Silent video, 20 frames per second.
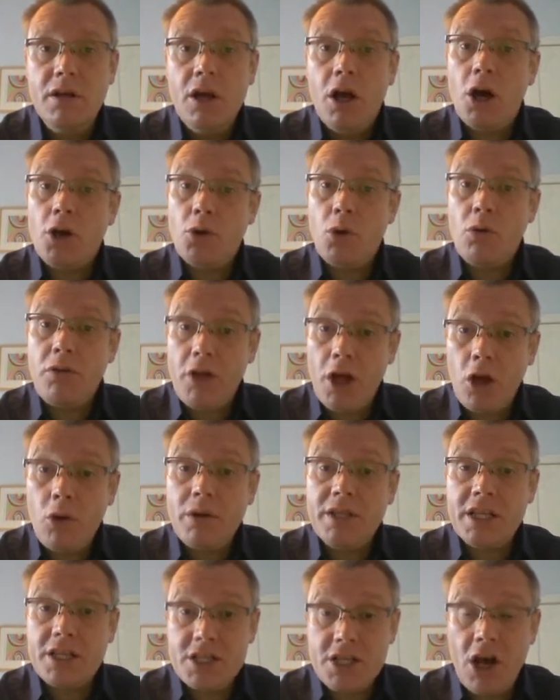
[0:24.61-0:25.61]
And although at
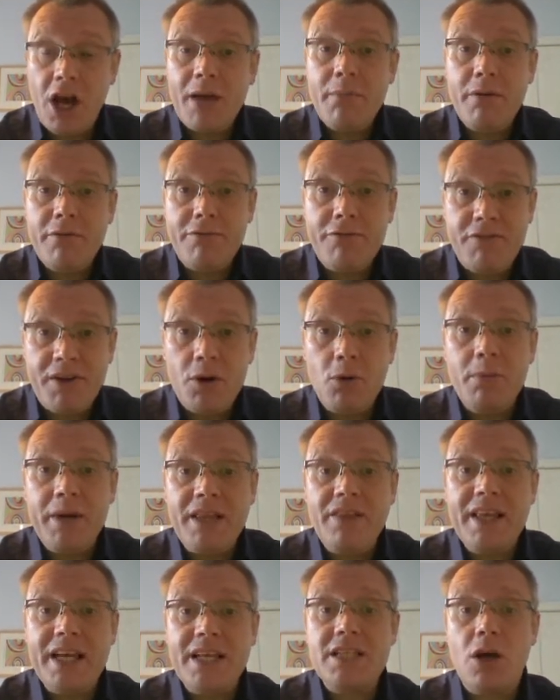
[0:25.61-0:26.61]
the time of filming
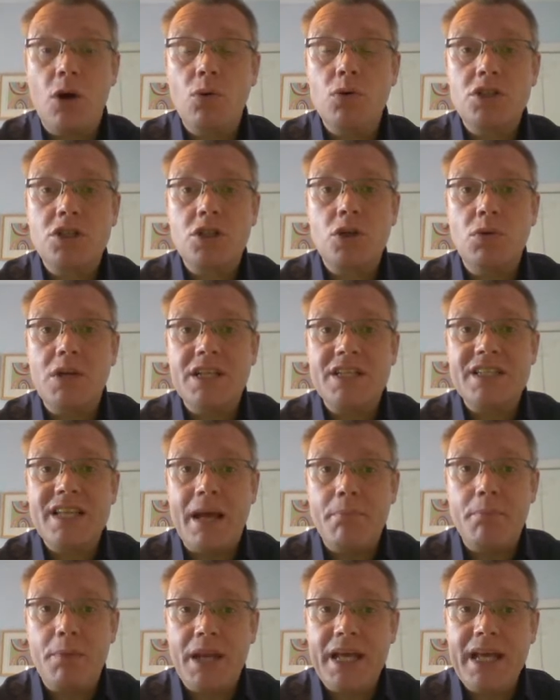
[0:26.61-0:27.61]
this whole school
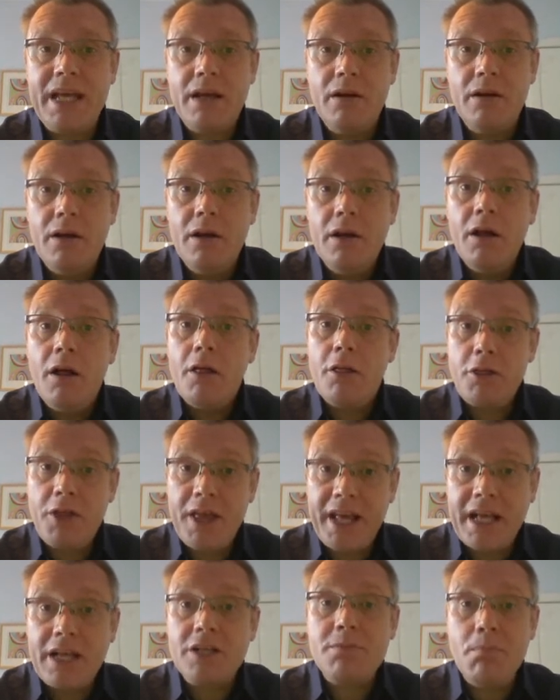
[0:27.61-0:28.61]
assembly,
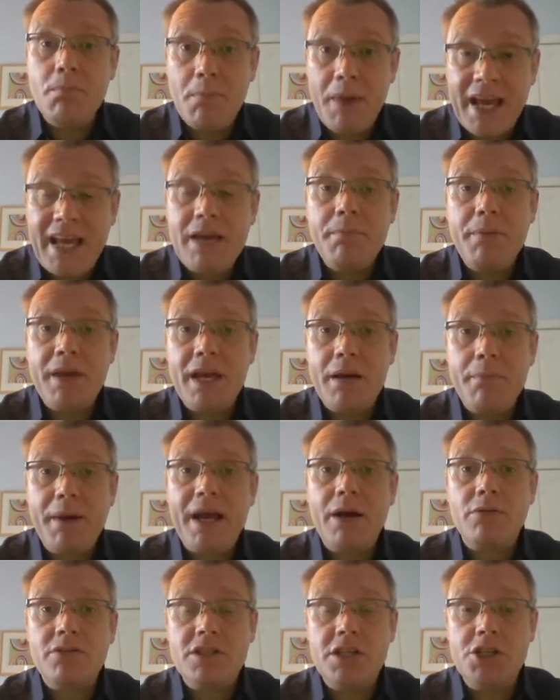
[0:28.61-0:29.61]
things may be
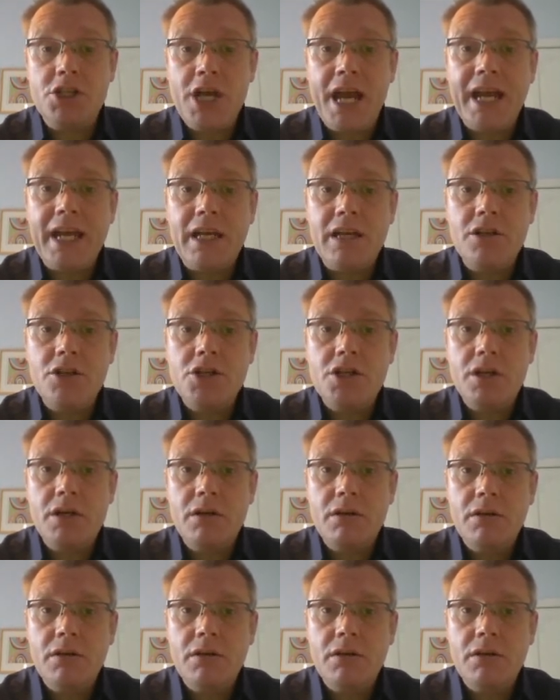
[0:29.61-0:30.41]
about to change,